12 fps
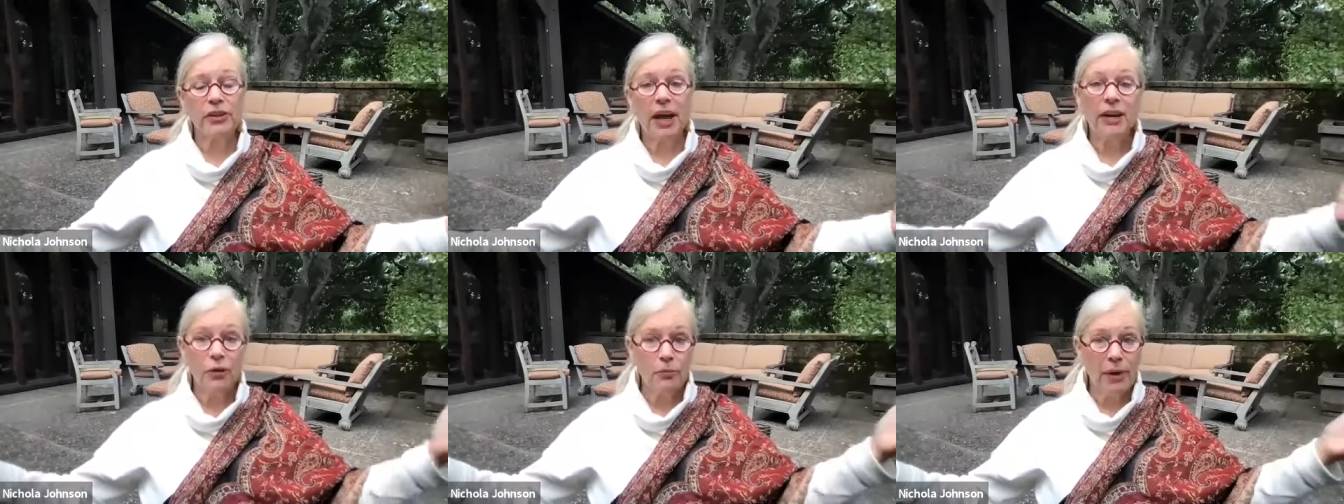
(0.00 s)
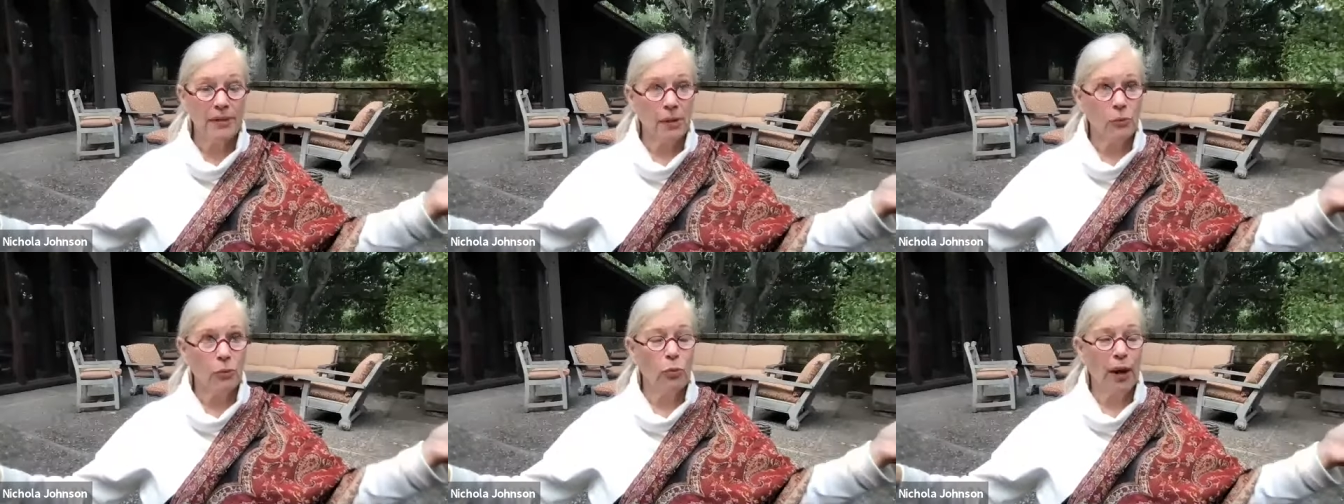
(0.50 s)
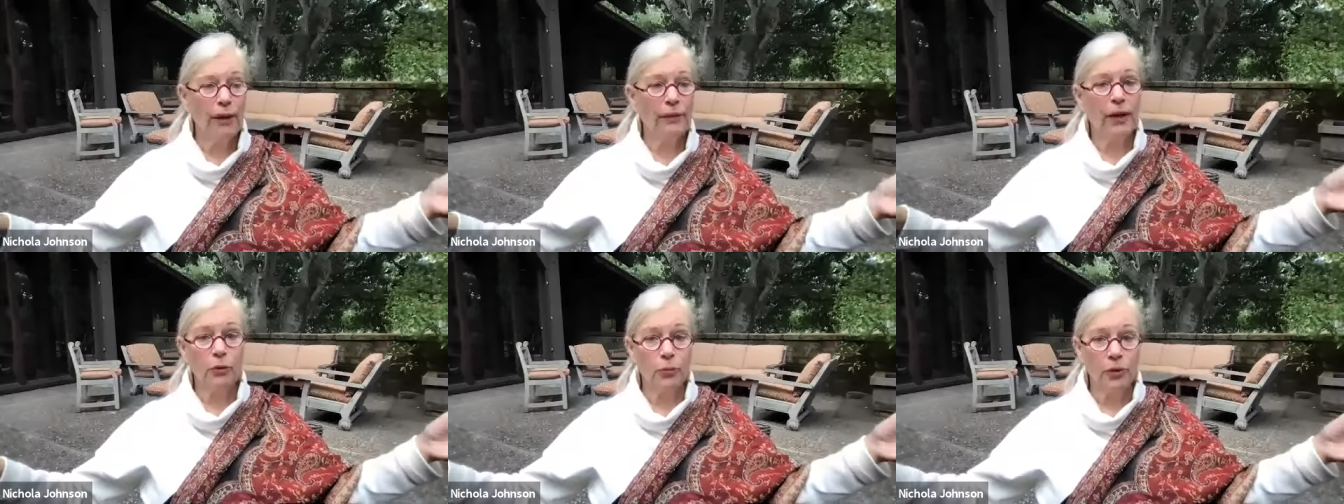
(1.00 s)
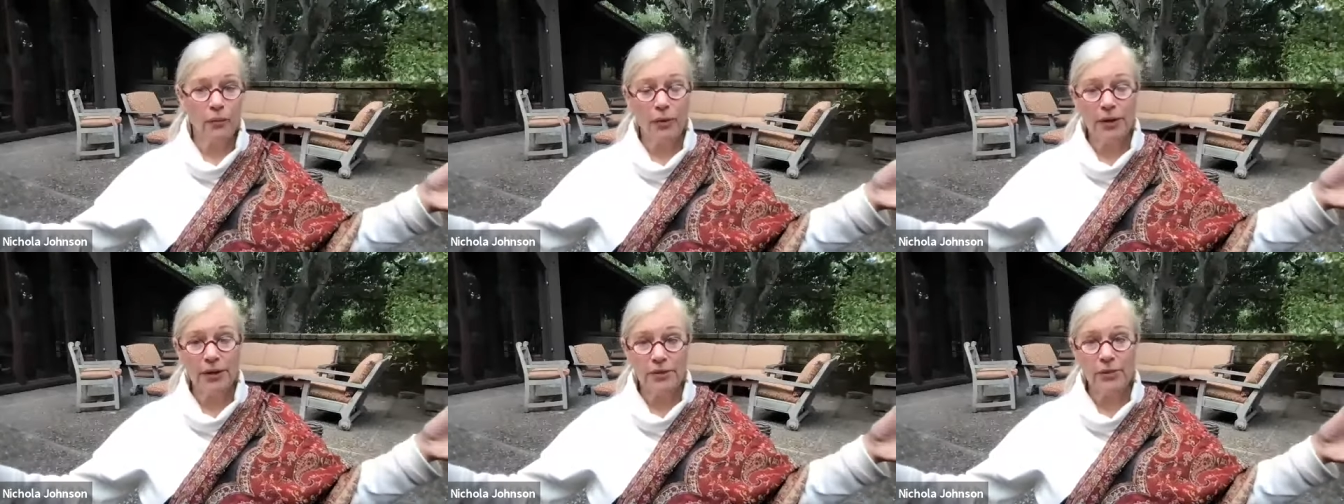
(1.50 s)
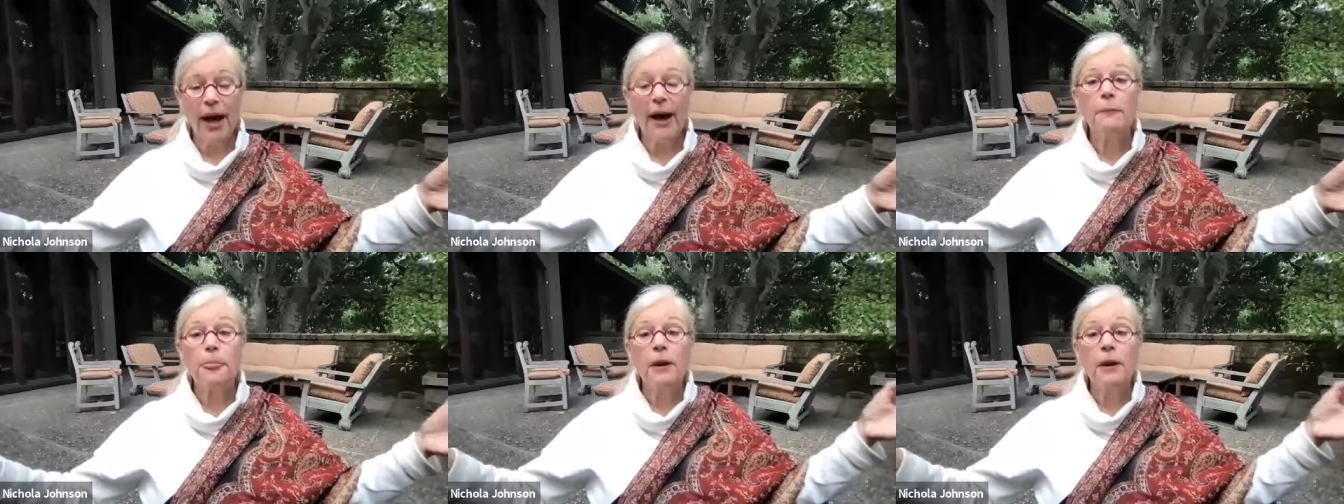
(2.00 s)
And you might say, well, why the heck would I want to do that?